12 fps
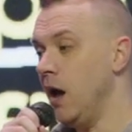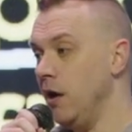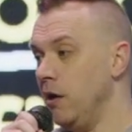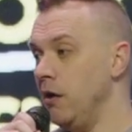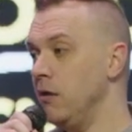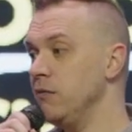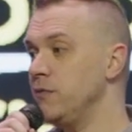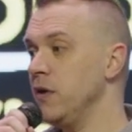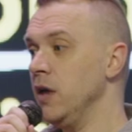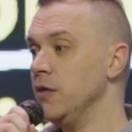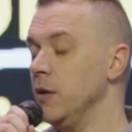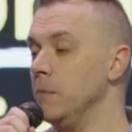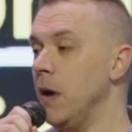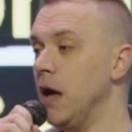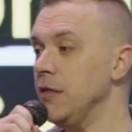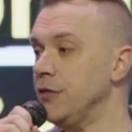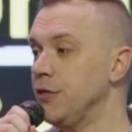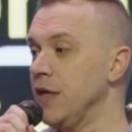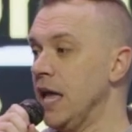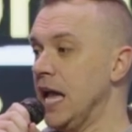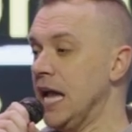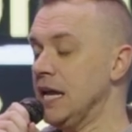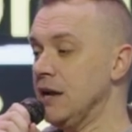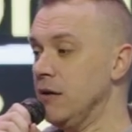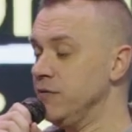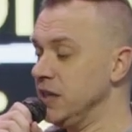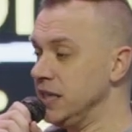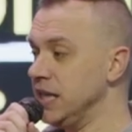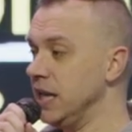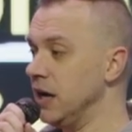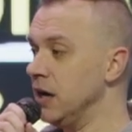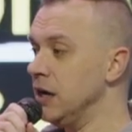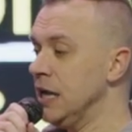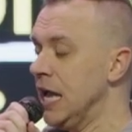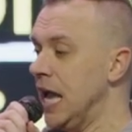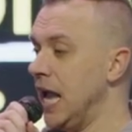of the month and of the year.